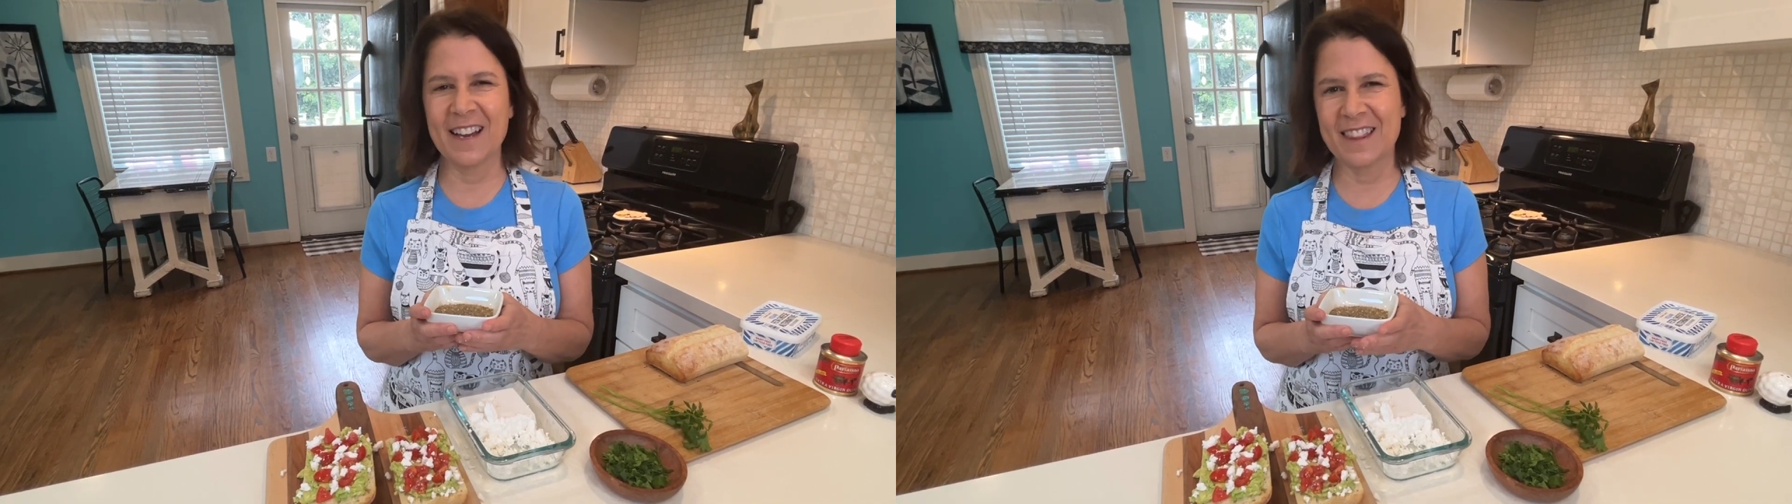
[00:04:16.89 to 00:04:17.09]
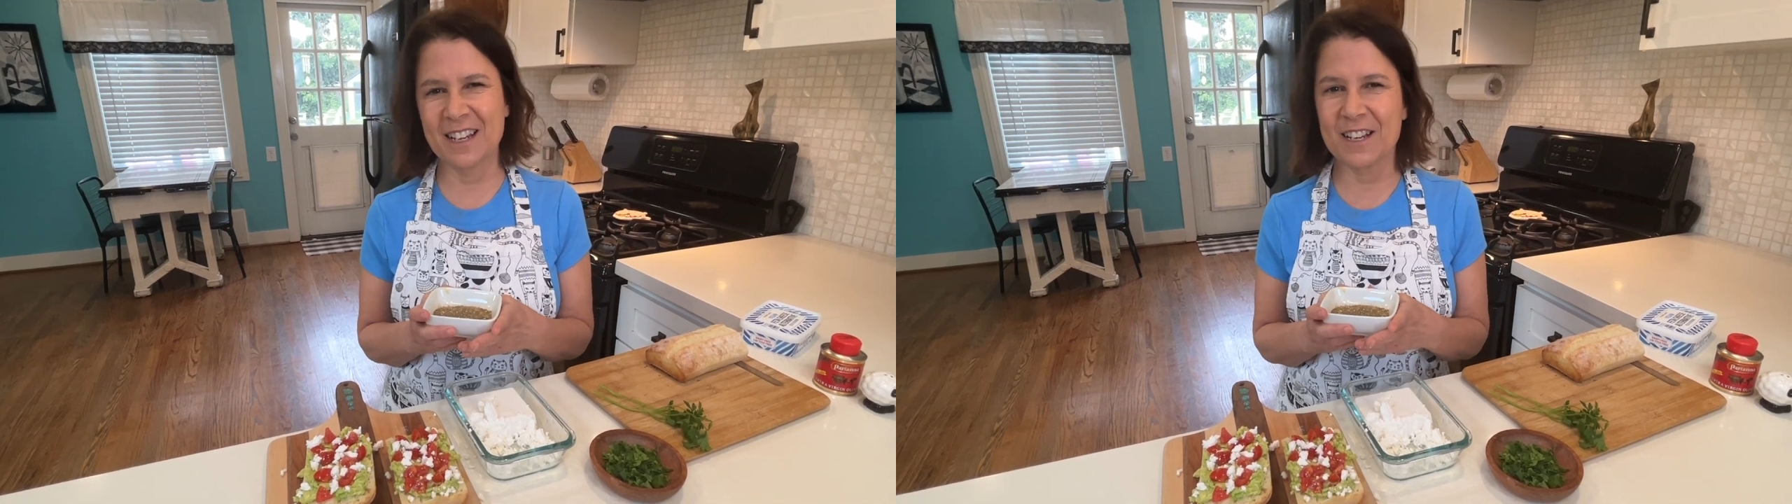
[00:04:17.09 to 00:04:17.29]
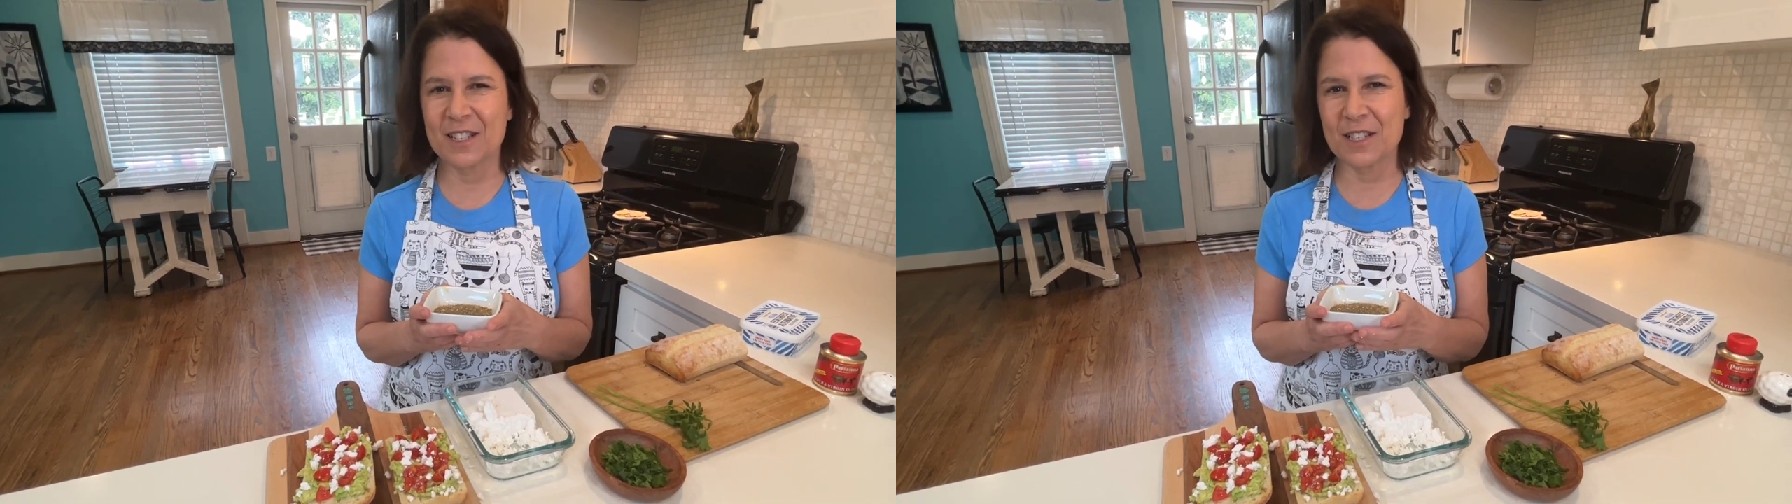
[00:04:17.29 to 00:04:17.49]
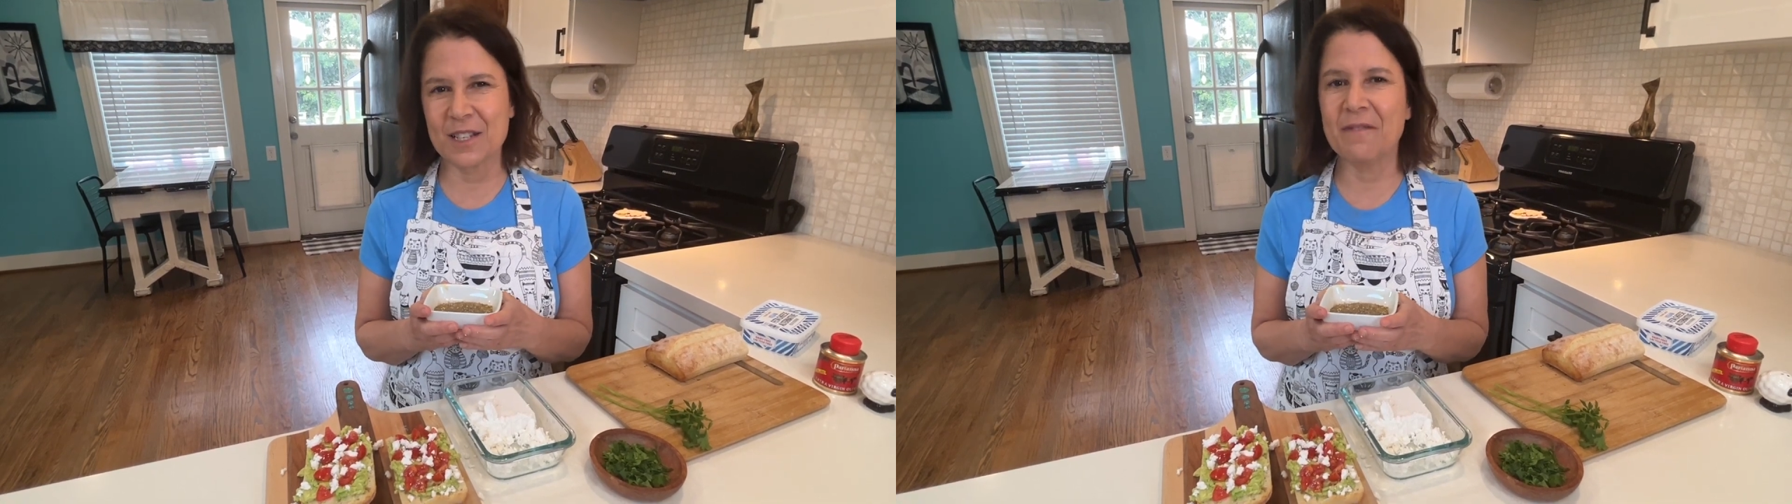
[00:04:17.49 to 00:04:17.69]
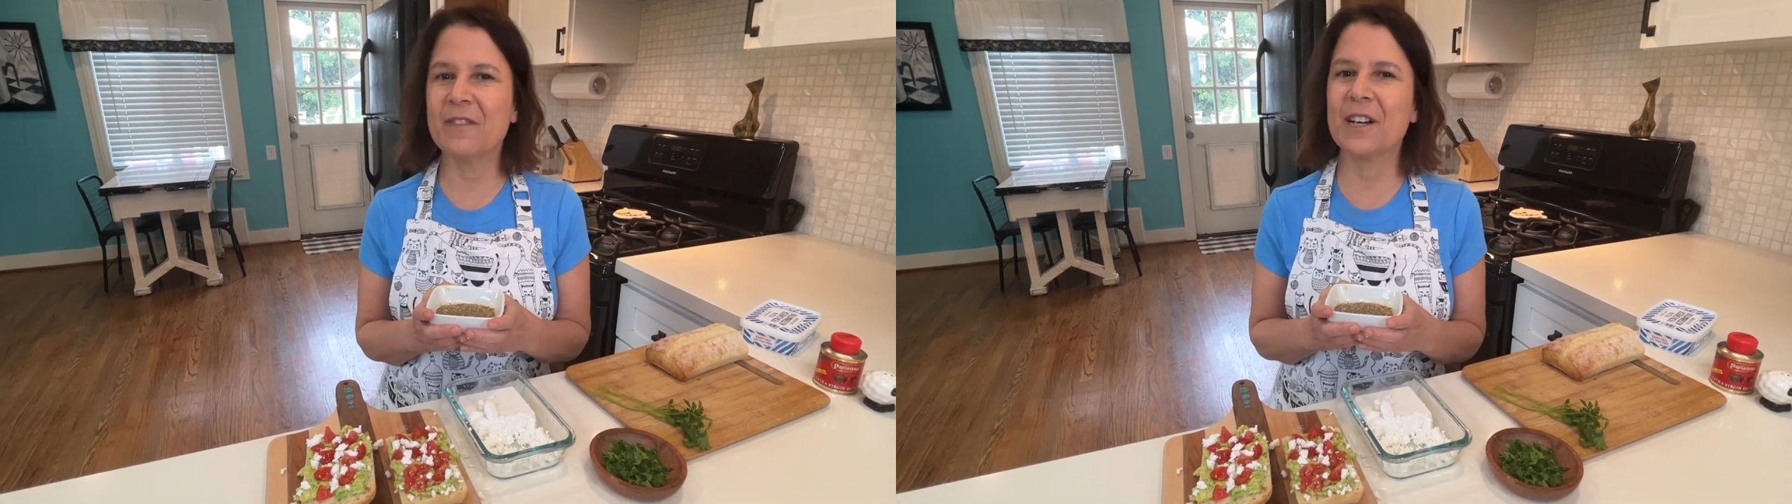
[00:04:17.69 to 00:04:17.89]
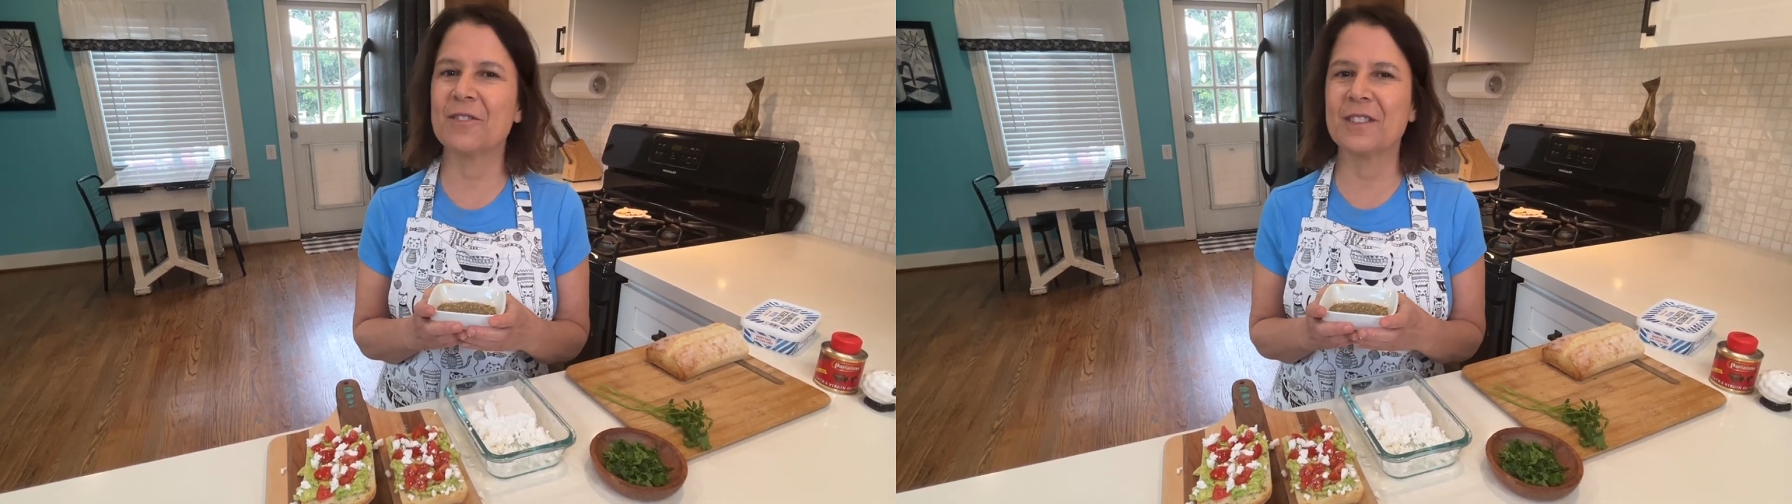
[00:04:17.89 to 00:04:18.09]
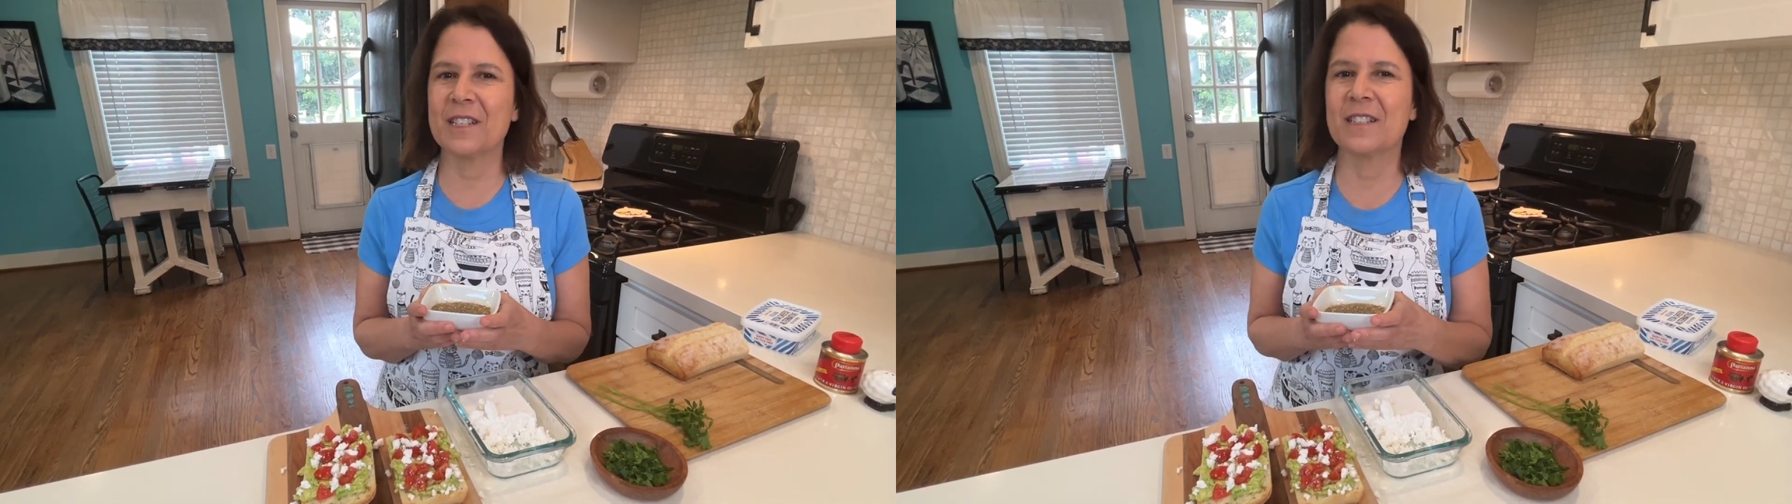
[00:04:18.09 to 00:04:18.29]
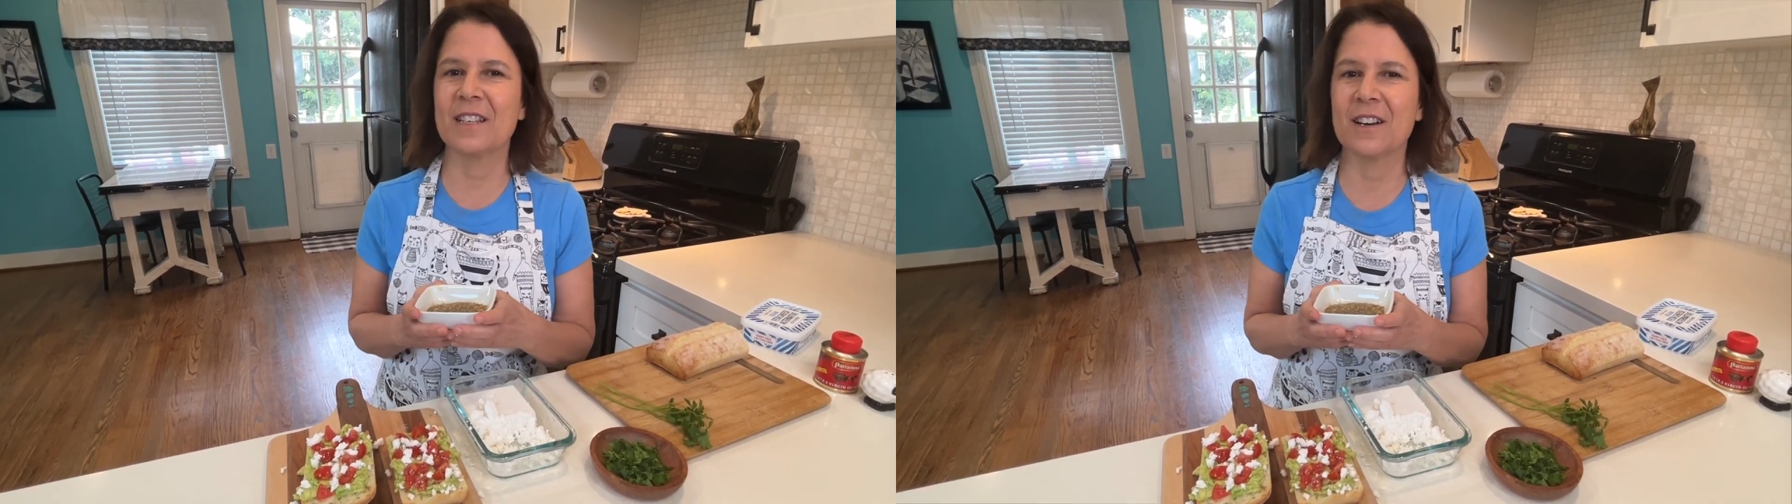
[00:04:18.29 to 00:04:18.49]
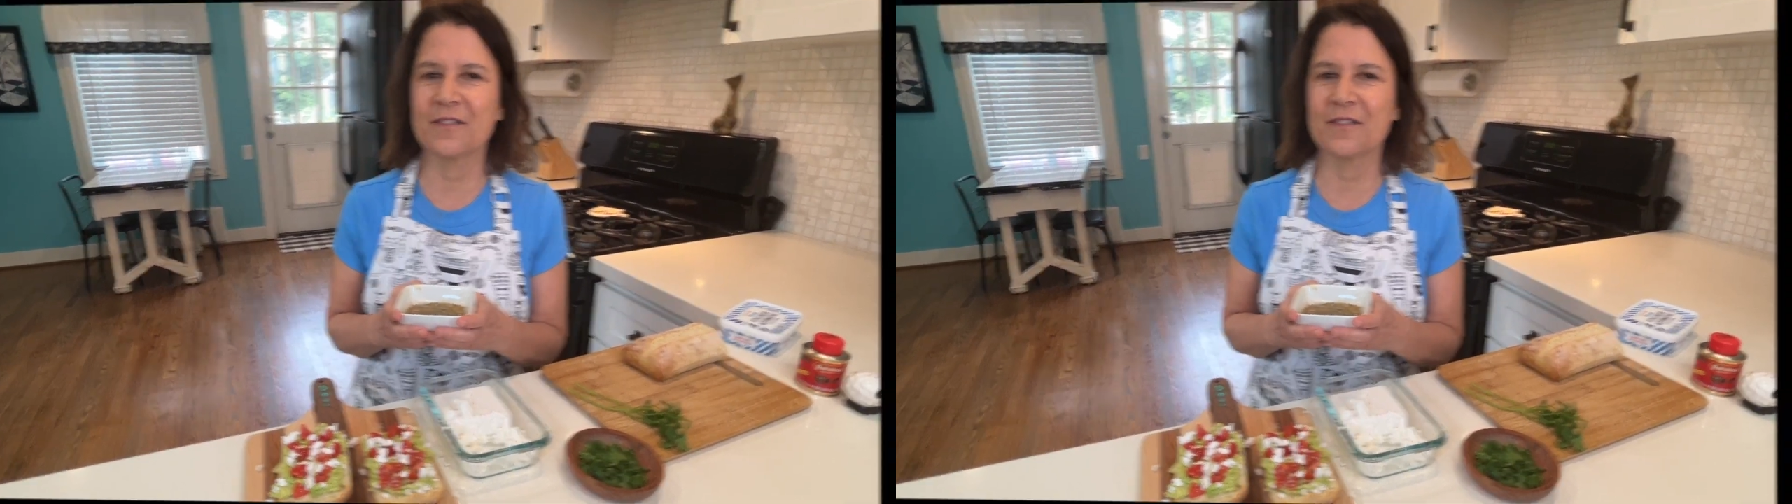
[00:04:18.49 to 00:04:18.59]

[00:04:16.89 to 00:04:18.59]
I think because of some viral TikTok